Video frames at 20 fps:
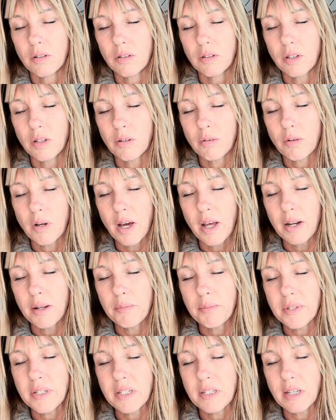You got
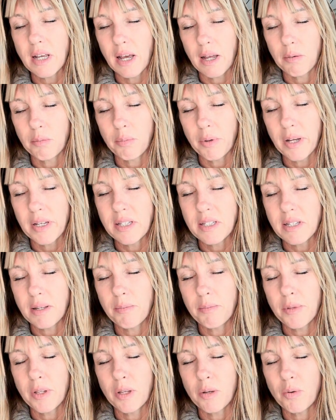upset by
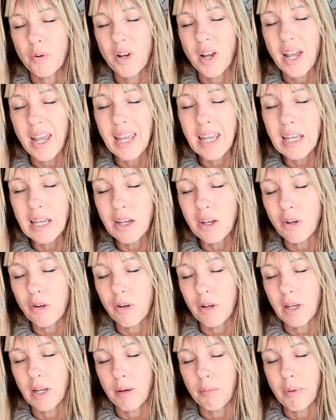something. You were
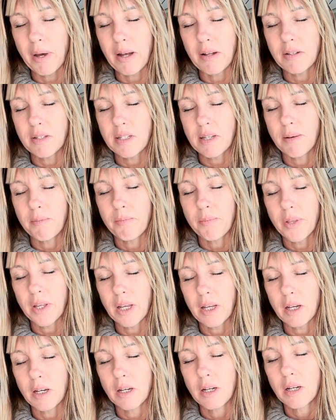angry about something.
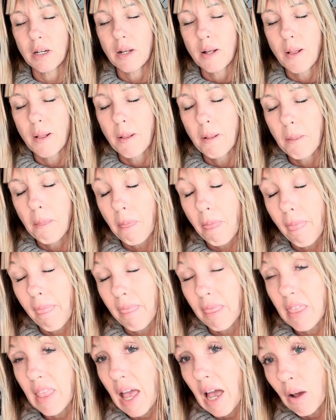
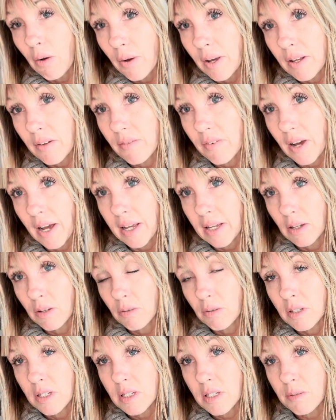Now I invite you
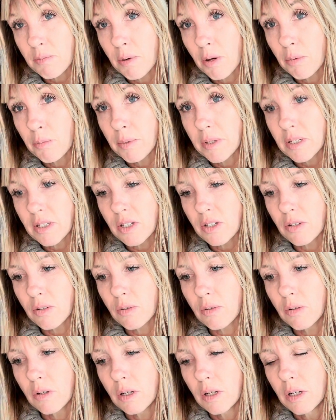in this moment
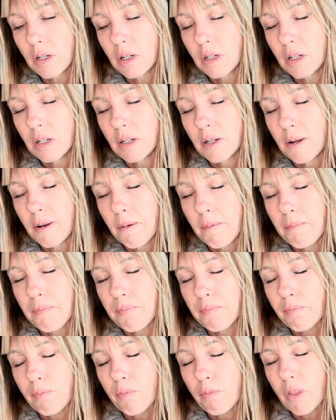to
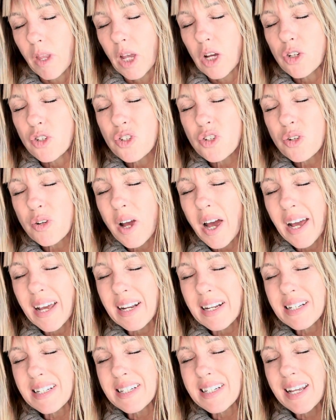try
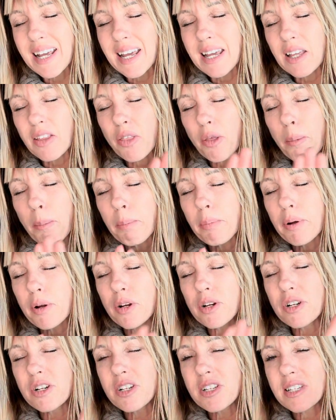to take the
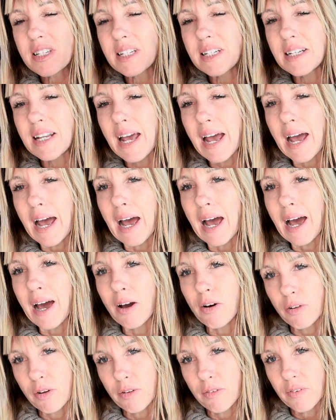person
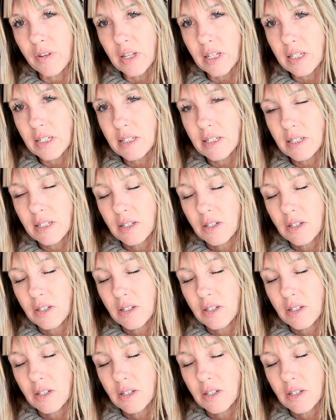out of it.